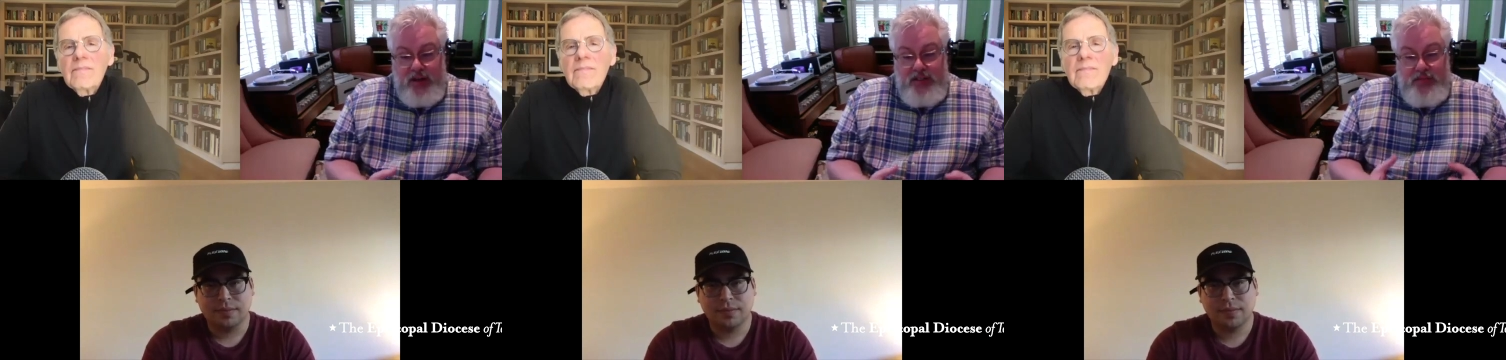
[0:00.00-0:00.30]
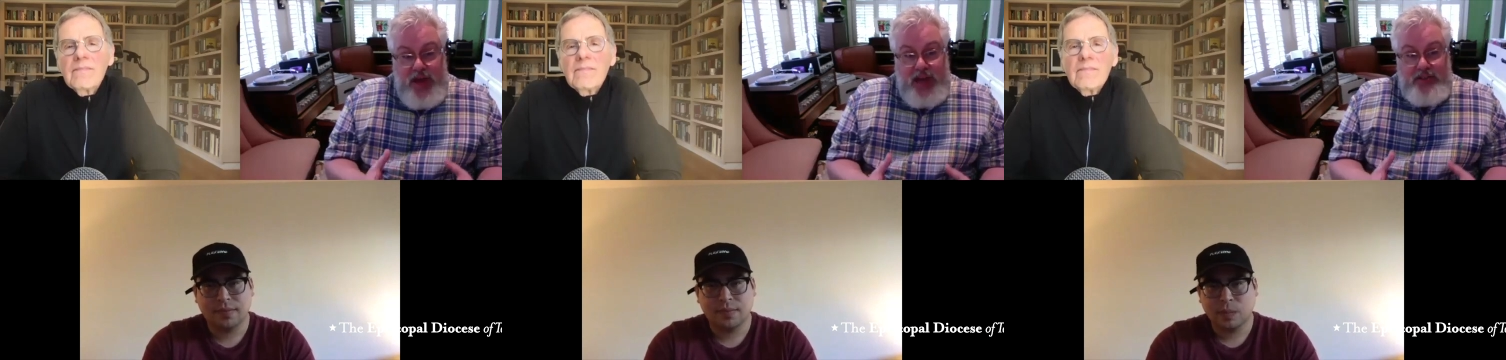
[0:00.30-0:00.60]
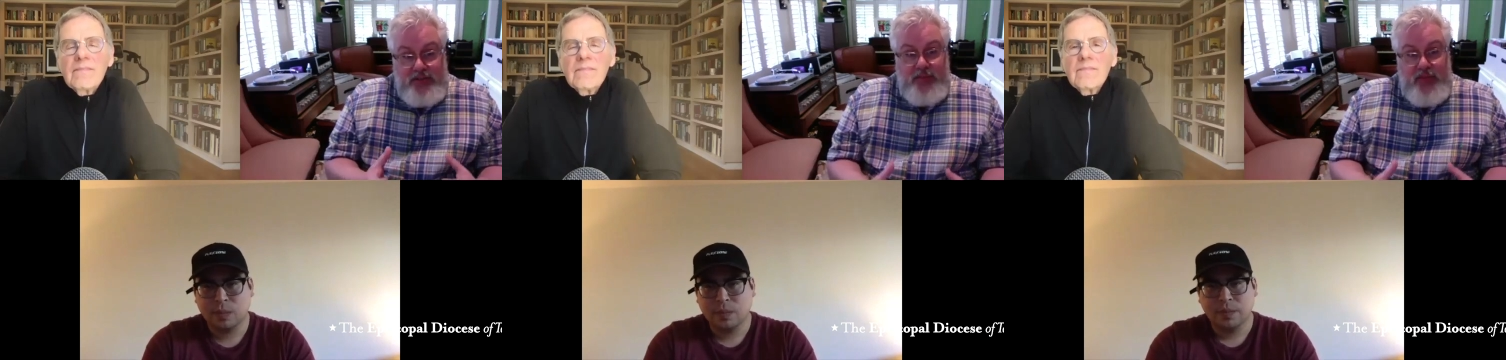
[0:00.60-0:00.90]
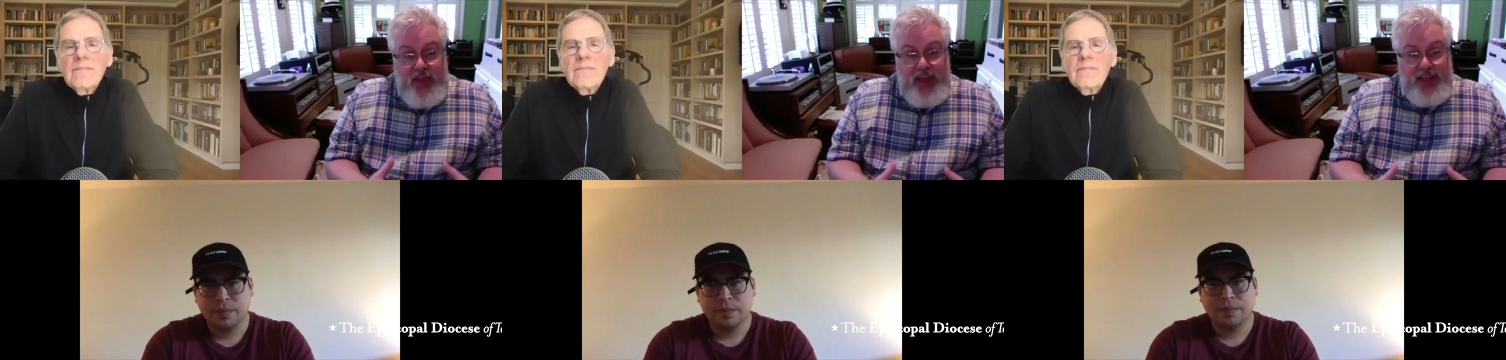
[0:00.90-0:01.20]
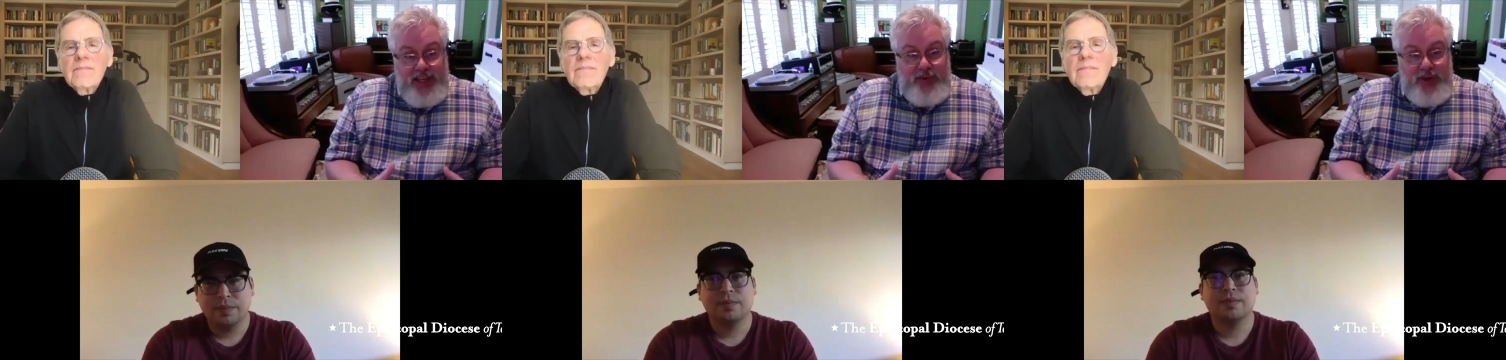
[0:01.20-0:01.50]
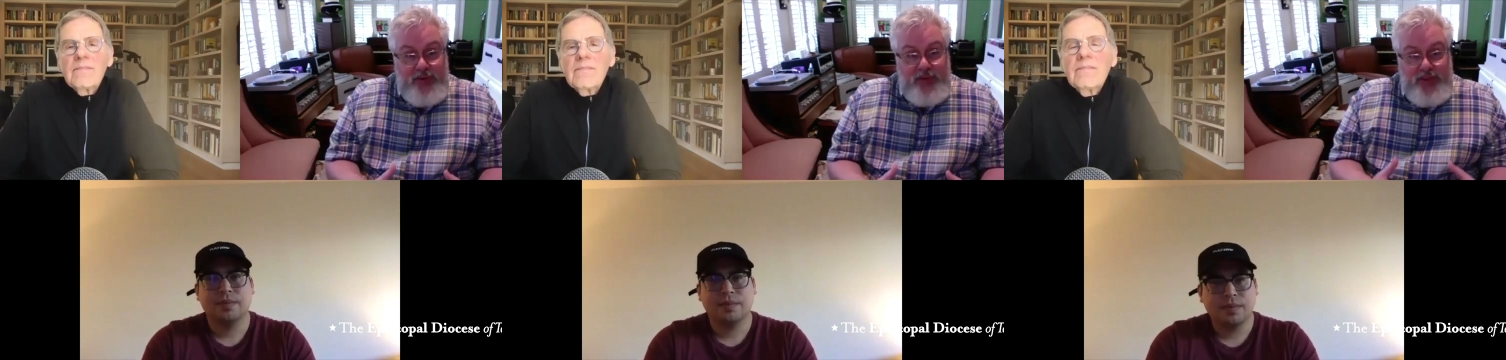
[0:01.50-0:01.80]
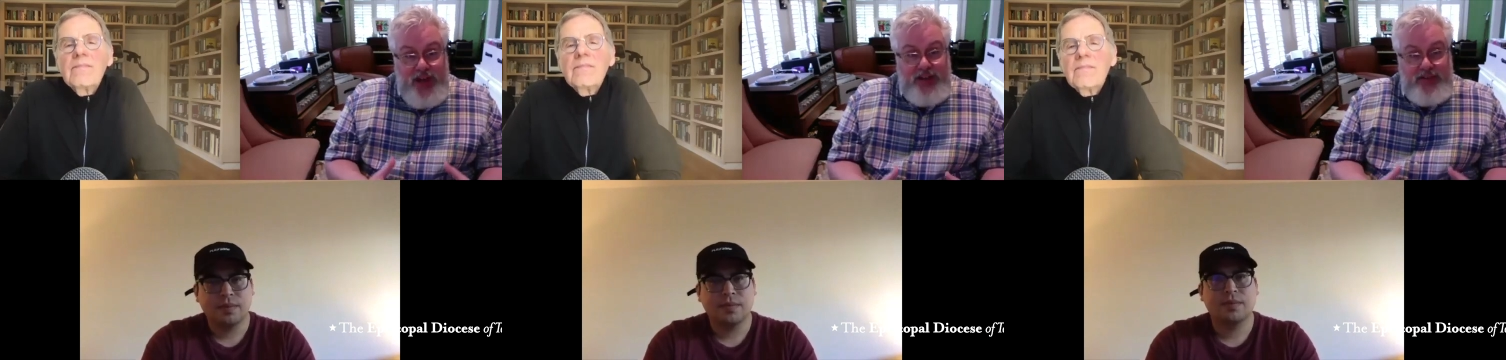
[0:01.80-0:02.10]
Speaker 1: spectrum thinking whether we
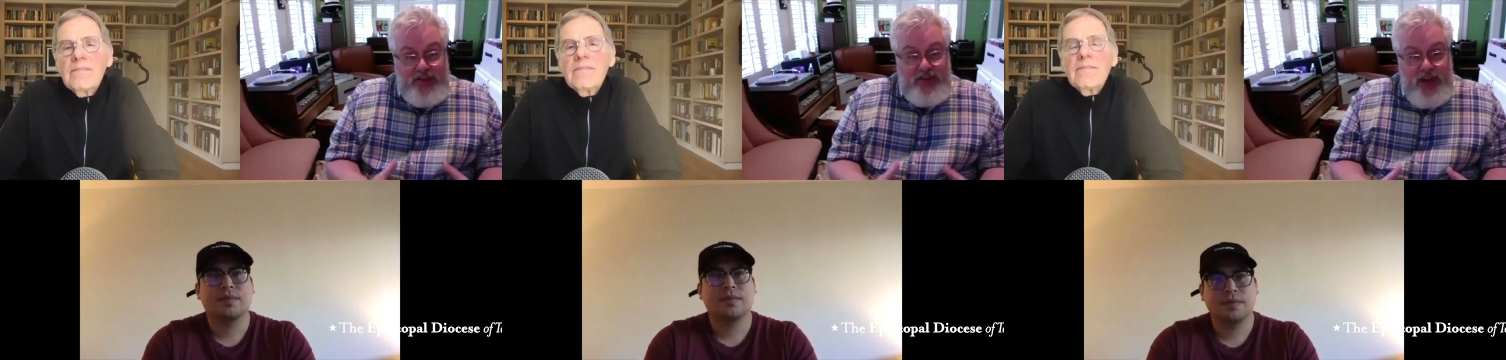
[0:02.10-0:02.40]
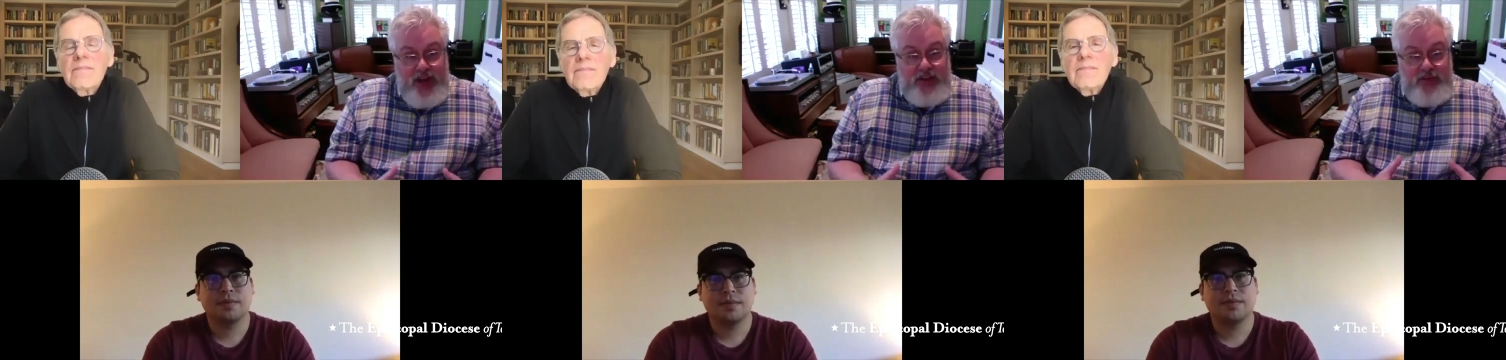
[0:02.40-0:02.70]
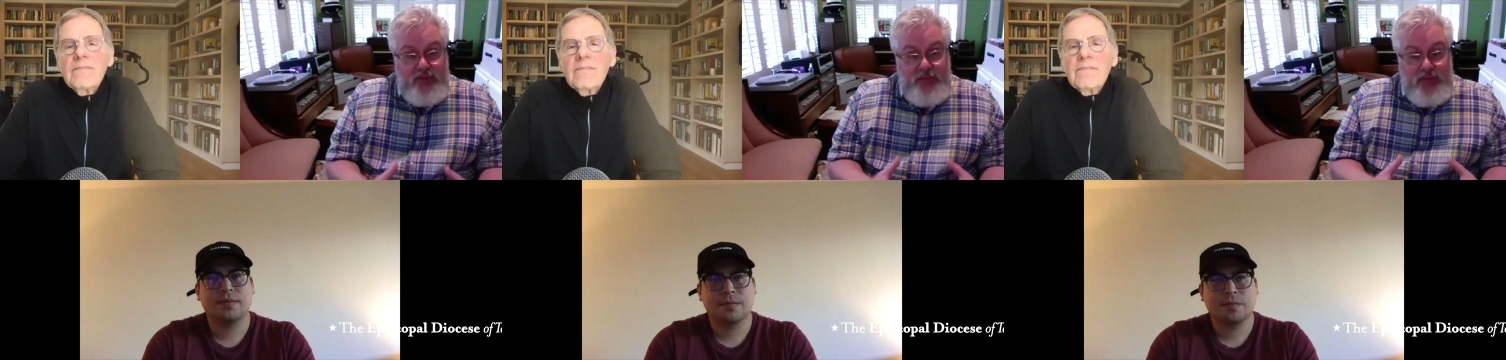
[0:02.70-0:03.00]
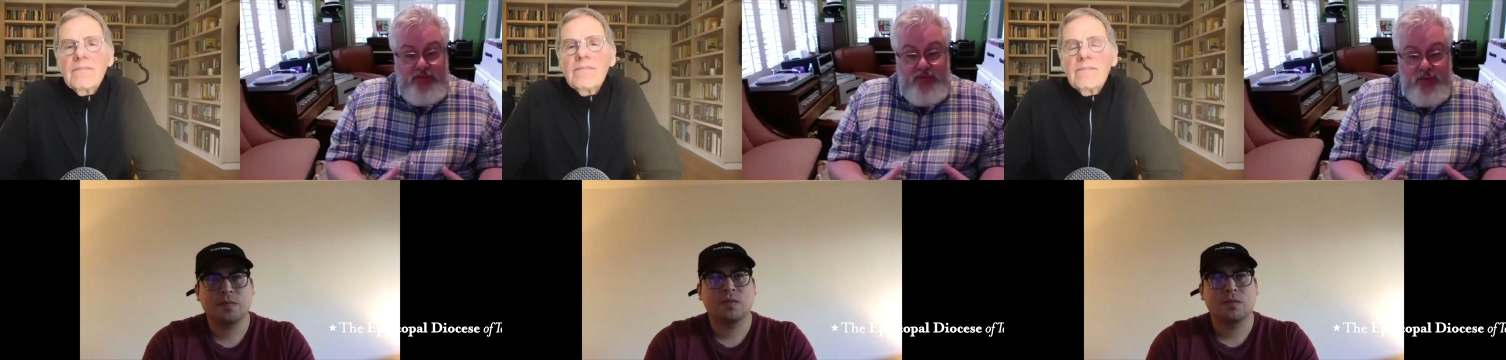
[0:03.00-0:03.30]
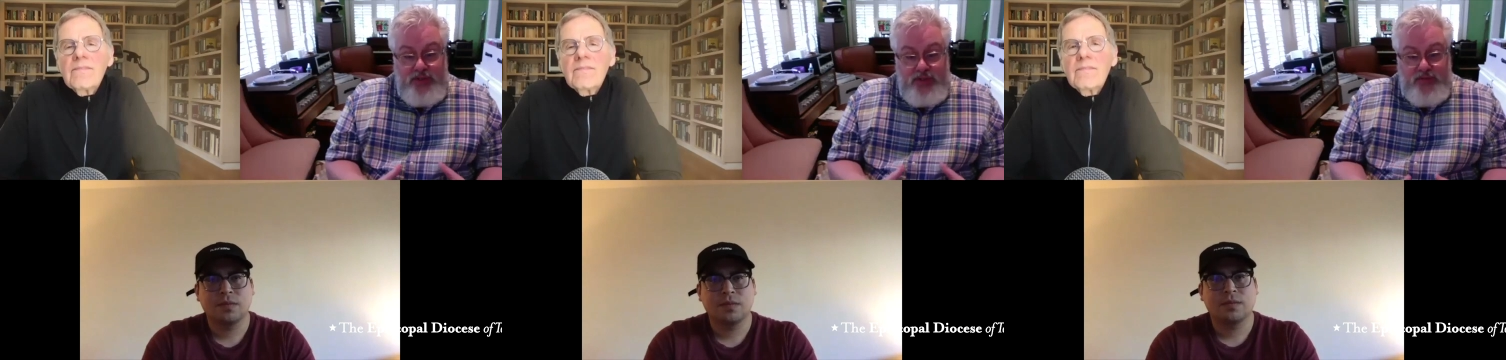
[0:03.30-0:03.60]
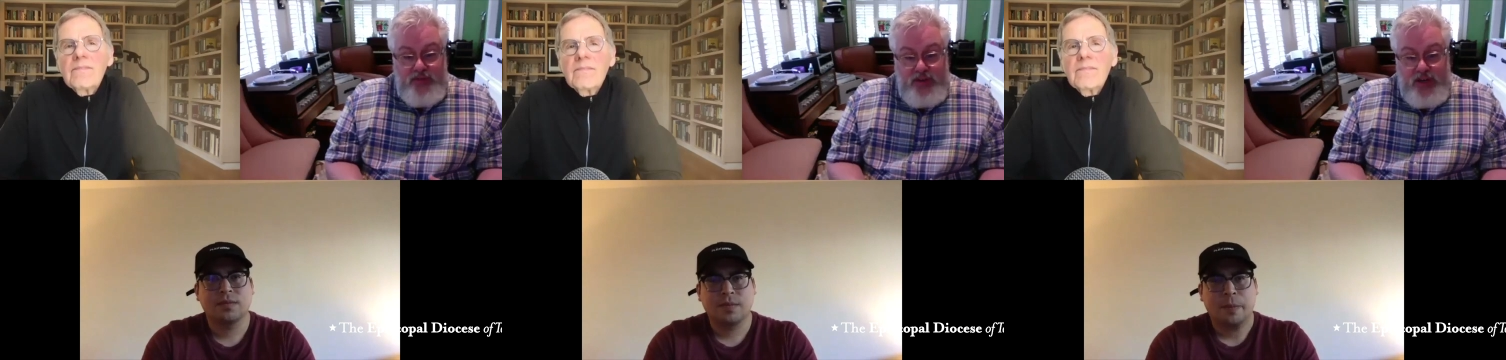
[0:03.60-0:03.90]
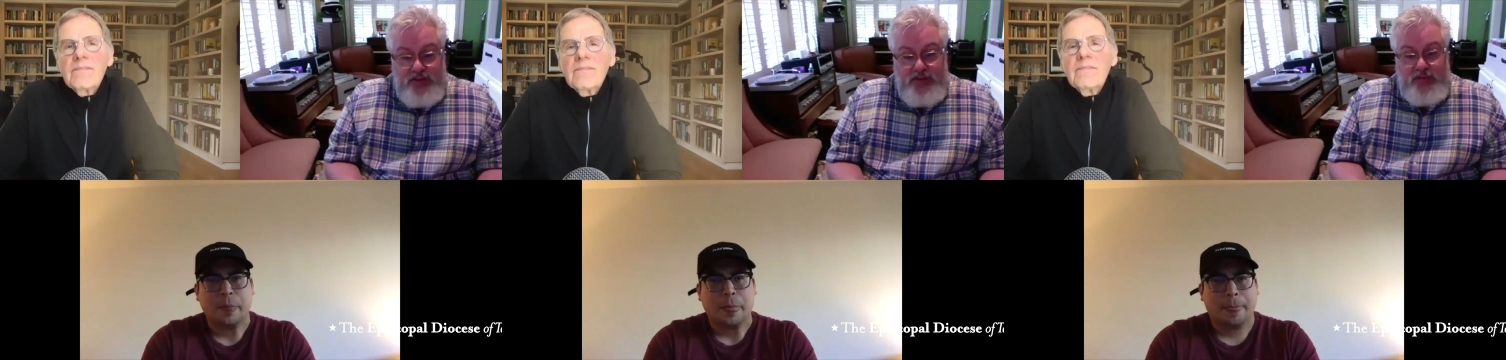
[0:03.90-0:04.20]
liked it or not because we've been forced to figure
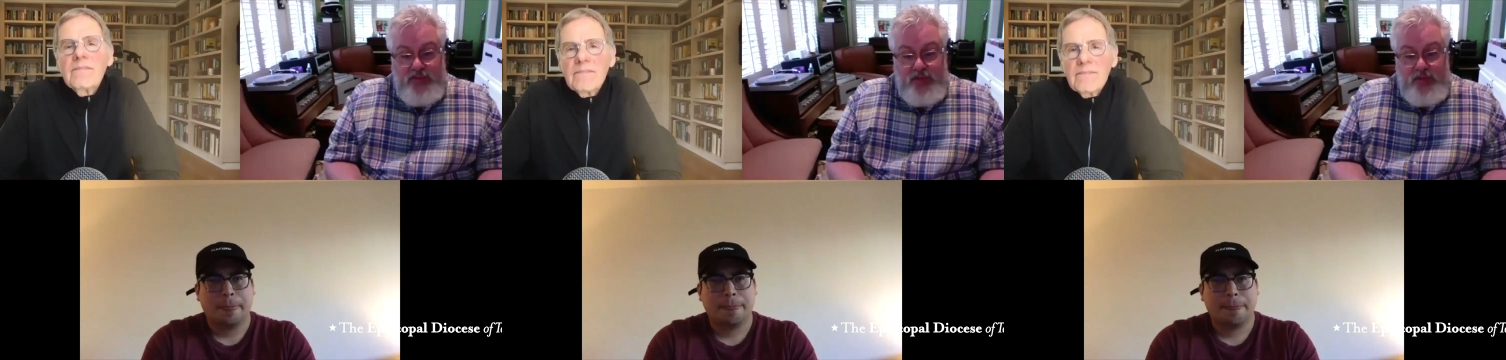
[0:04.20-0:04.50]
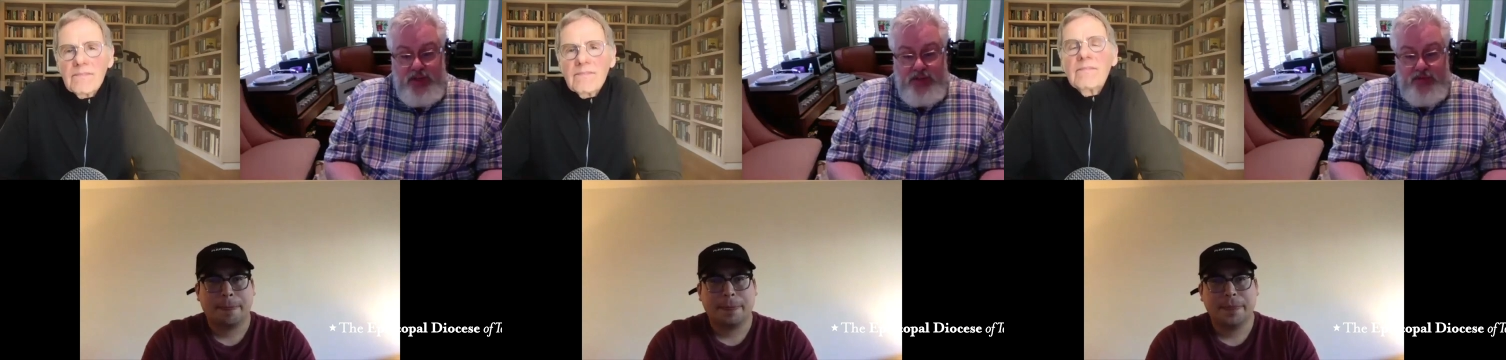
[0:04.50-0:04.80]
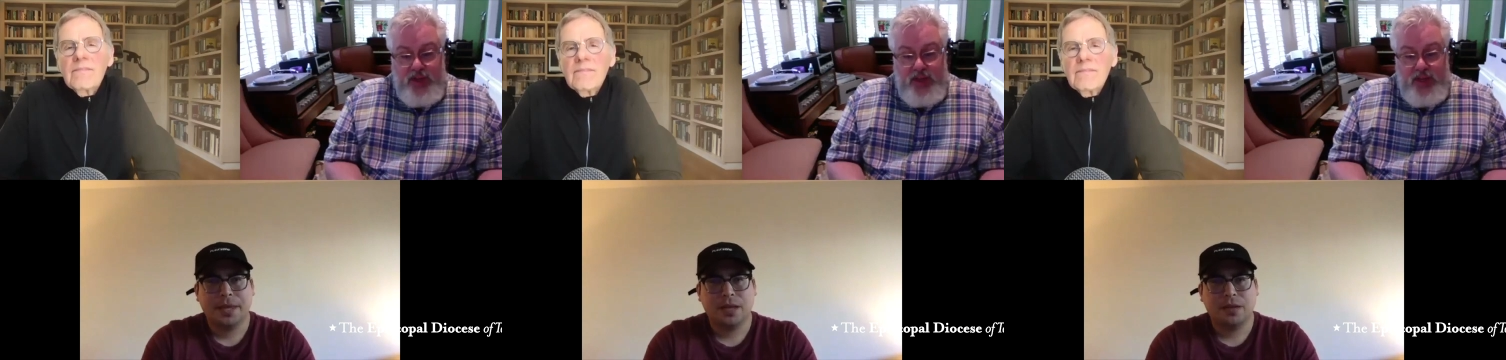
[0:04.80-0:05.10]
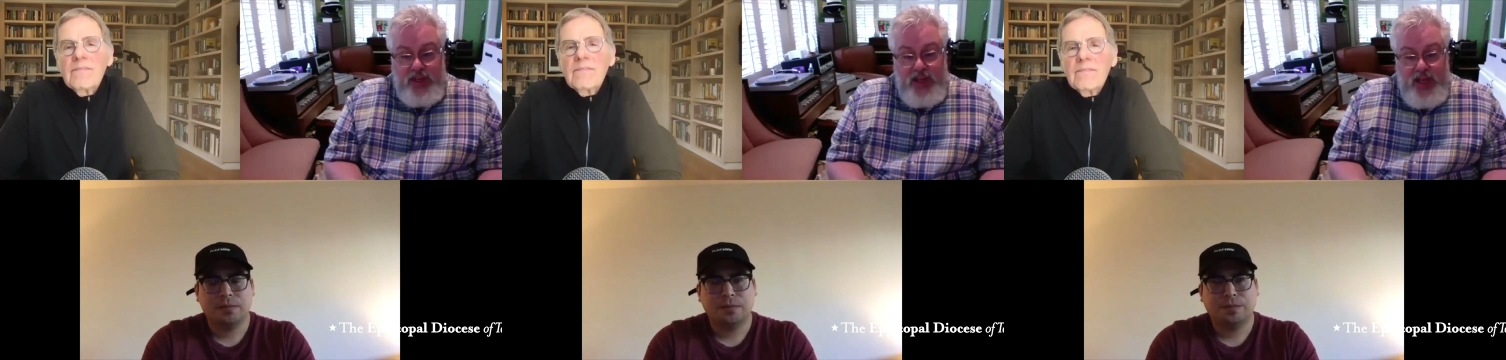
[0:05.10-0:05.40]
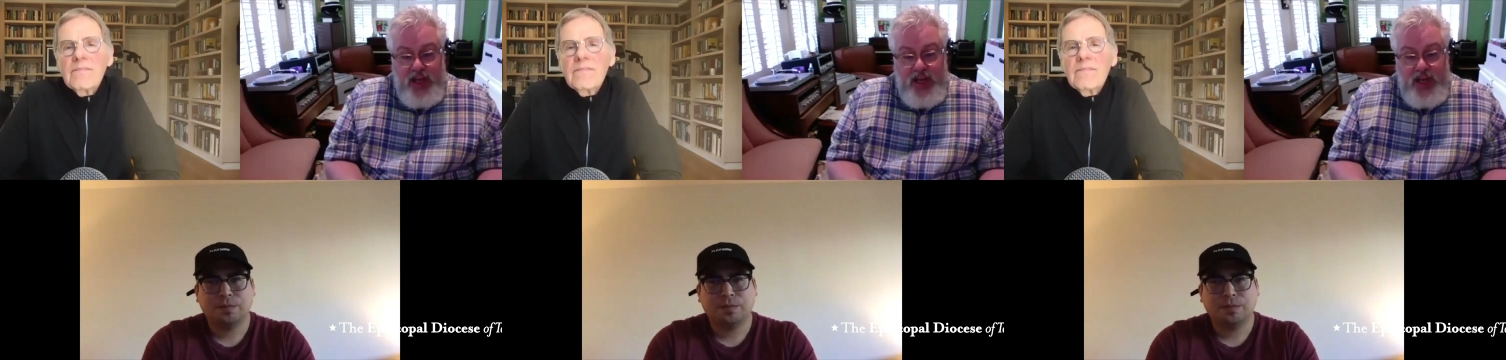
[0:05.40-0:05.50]
out some new ways of thinking